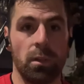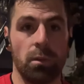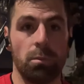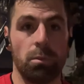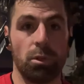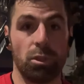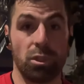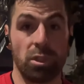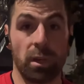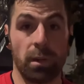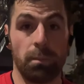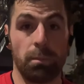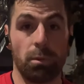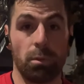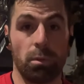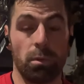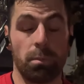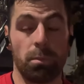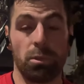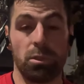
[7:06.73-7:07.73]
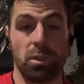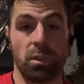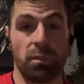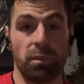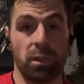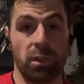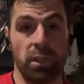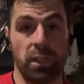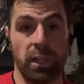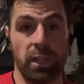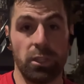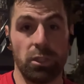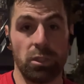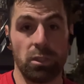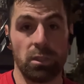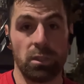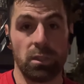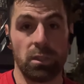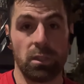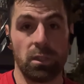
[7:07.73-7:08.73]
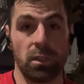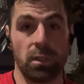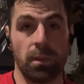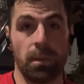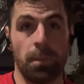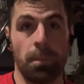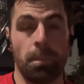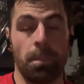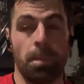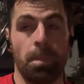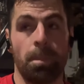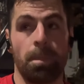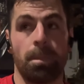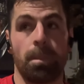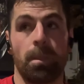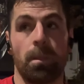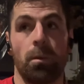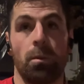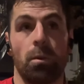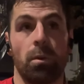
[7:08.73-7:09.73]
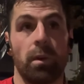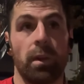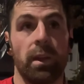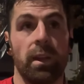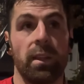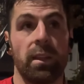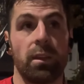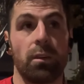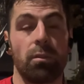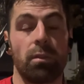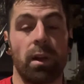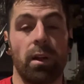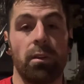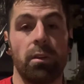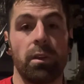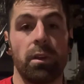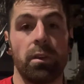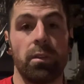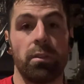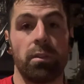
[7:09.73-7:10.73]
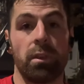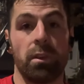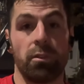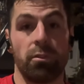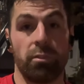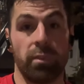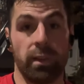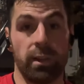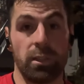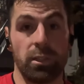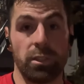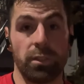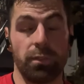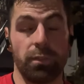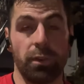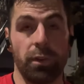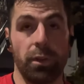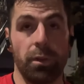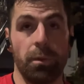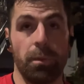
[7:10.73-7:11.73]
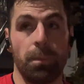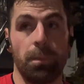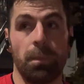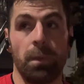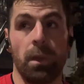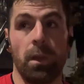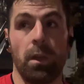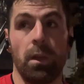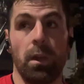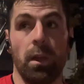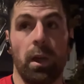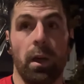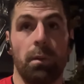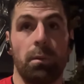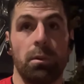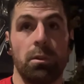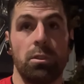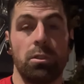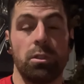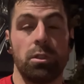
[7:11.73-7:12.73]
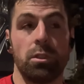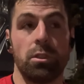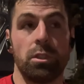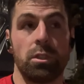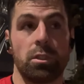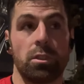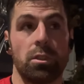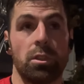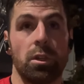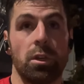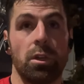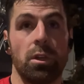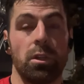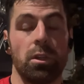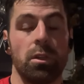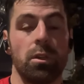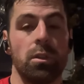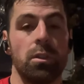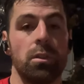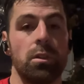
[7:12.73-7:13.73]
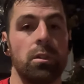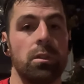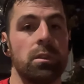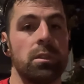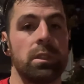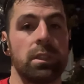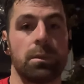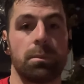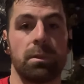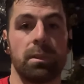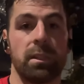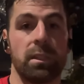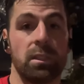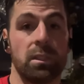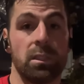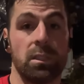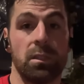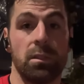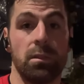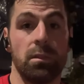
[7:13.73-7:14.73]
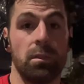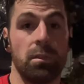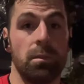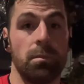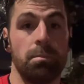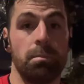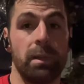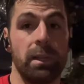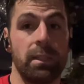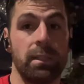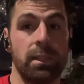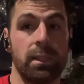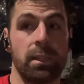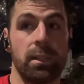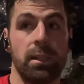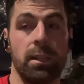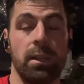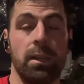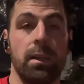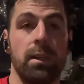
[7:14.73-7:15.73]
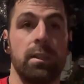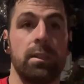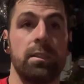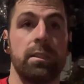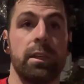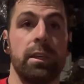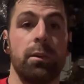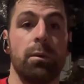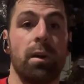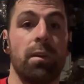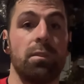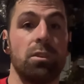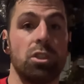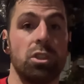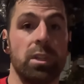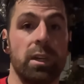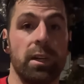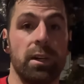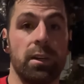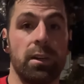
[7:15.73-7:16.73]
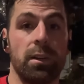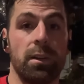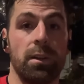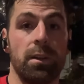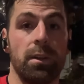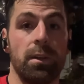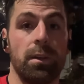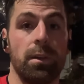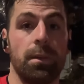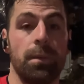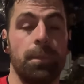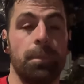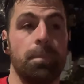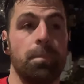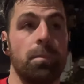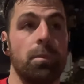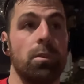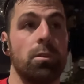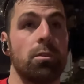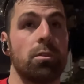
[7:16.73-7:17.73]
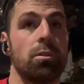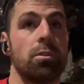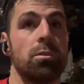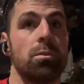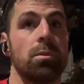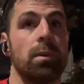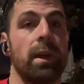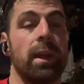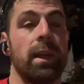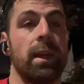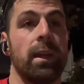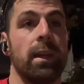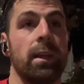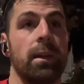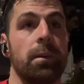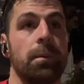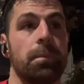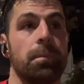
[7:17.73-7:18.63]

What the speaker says: push-up or push-up variations or anything grounded is challenging for you. I want you to just stick with this basic. Say you have a chair, you could do a